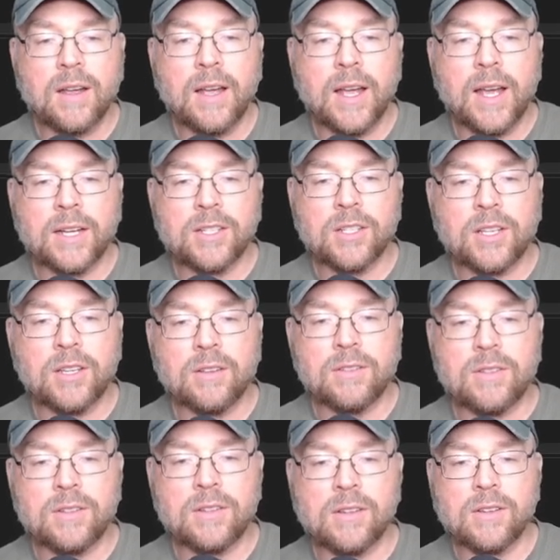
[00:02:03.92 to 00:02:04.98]

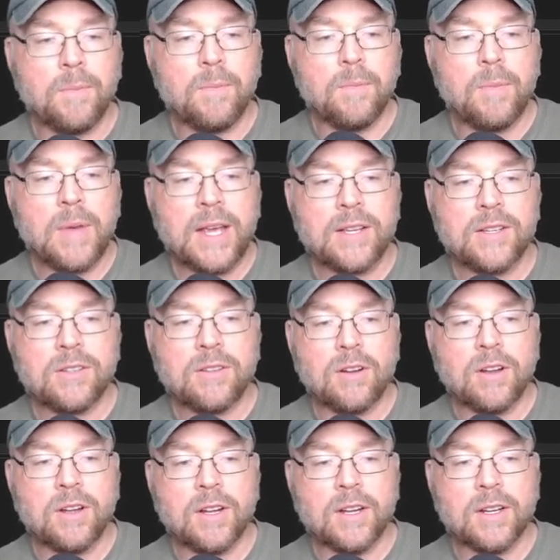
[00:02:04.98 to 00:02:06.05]
executes based
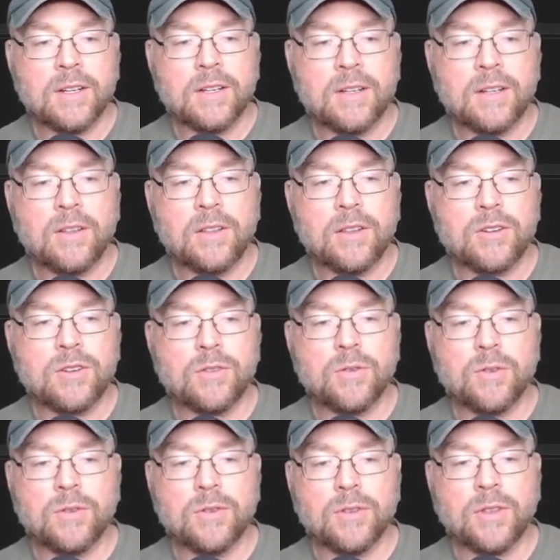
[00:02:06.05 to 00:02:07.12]
on the
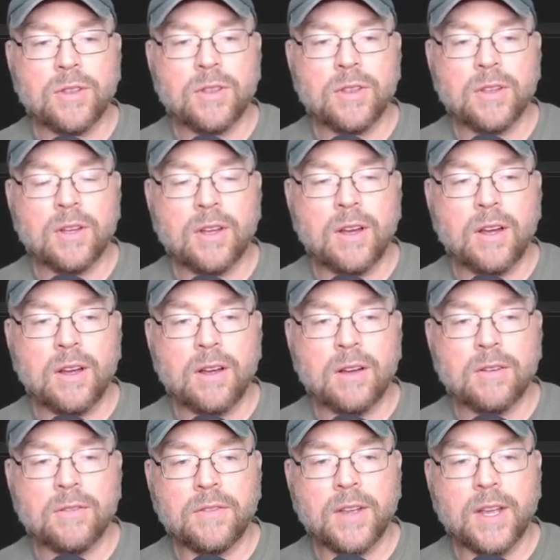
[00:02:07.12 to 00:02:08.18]
truth
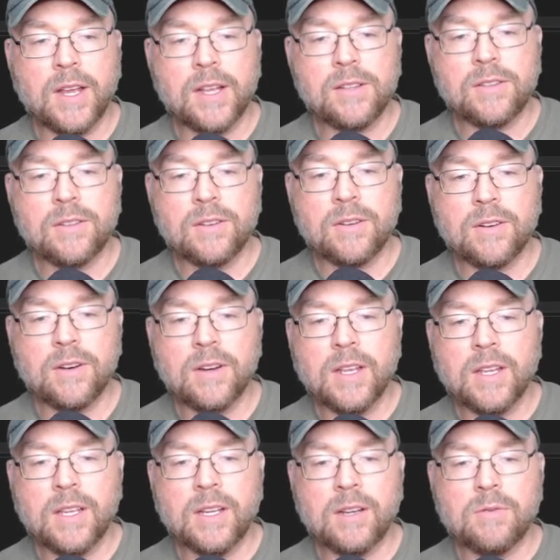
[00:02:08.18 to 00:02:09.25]
of answer
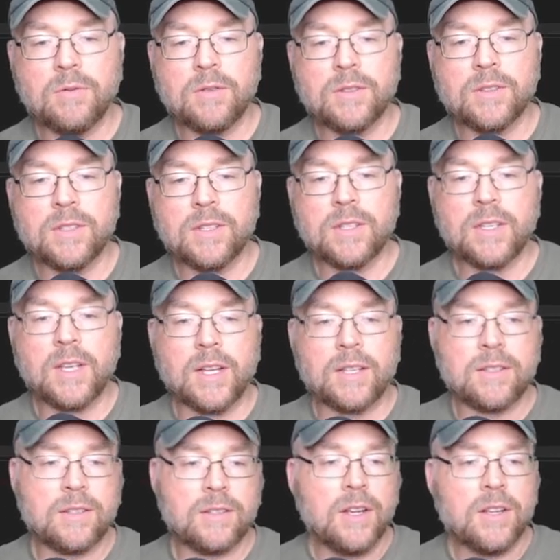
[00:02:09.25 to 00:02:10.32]
equals
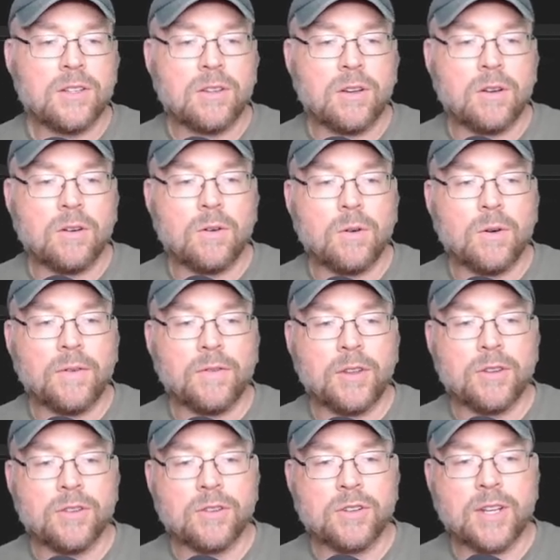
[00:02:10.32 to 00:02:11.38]
yes. So if
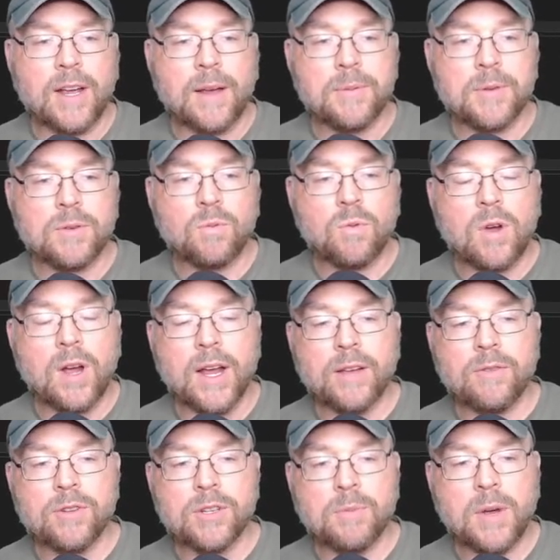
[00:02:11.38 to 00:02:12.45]
the user types Y
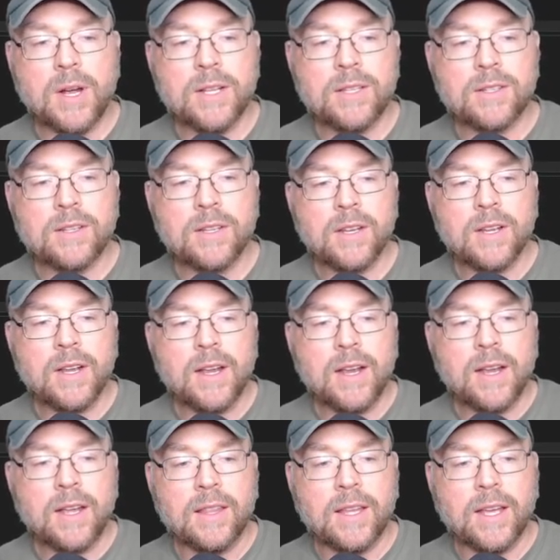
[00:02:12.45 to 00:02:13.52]
in response,
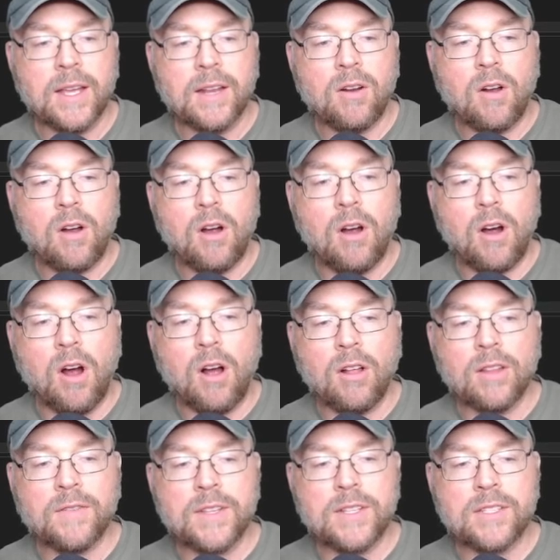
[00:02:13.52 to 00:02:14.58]
then
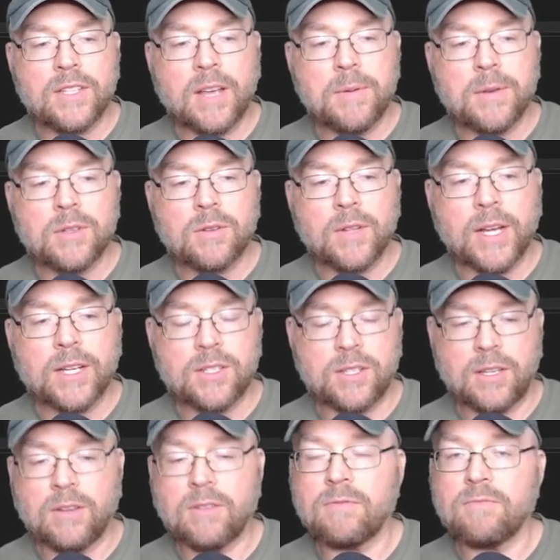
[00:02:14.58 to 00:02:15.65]
all of these statements will
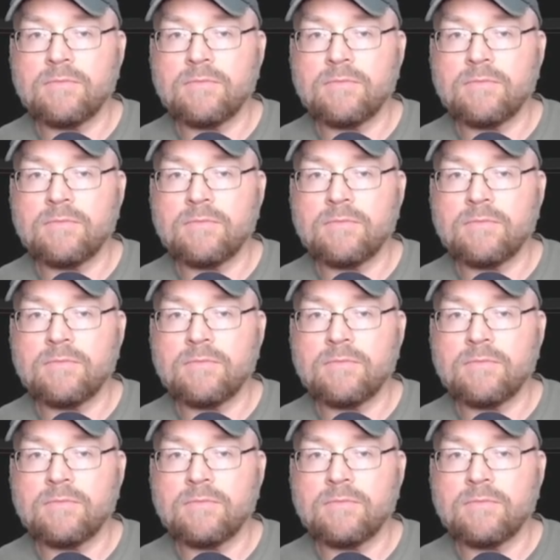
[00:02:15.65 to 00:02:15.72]
execute,